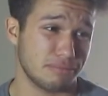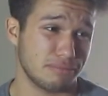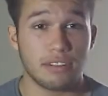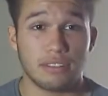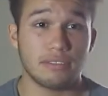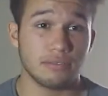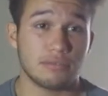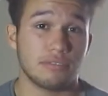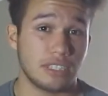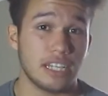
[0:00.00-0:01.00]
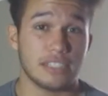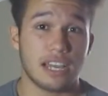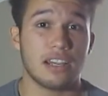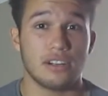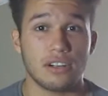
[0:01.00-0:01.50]
So, seeing
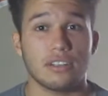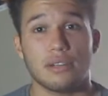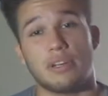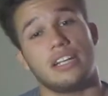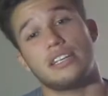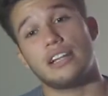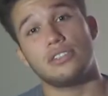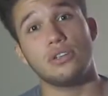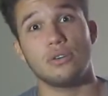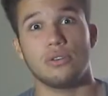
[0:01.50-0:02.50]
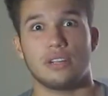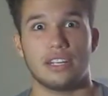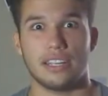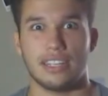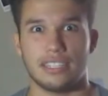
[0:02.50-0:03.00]
Tyler Oakley with a tattoo
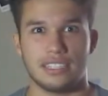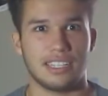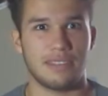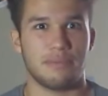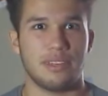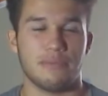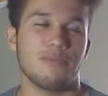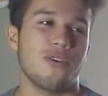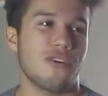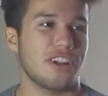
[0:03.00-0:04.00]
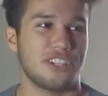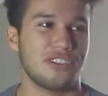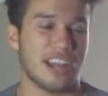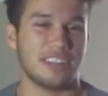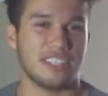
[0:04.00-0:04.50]
is gonna be more
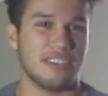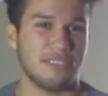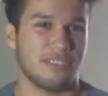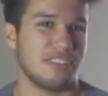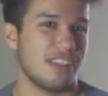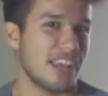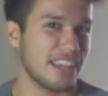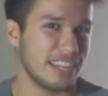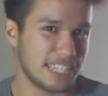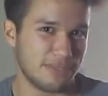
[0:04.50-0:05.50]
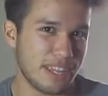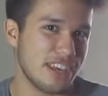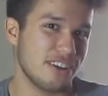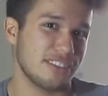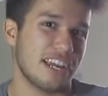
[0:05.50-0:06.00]
attractive, like in his
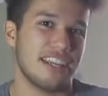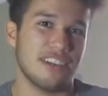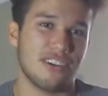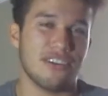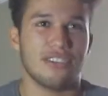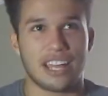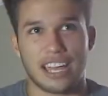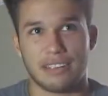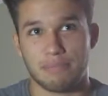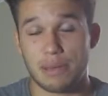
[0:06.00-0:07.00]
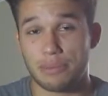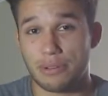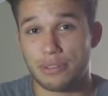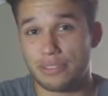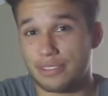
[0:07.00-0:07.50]
videos. I know, like,
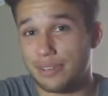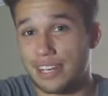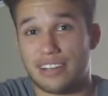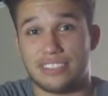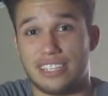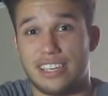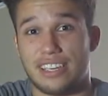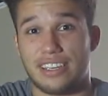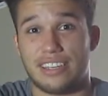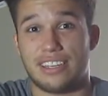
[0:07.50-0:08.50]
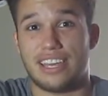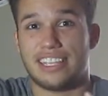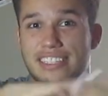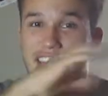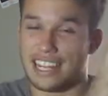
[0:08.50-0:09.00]
people will now see his
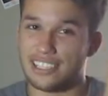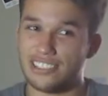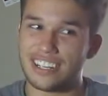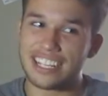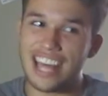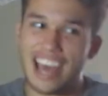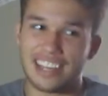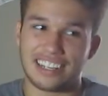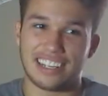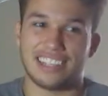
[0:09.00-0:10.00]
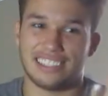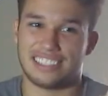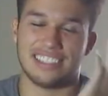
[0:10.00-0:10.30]
tattoo a lot because.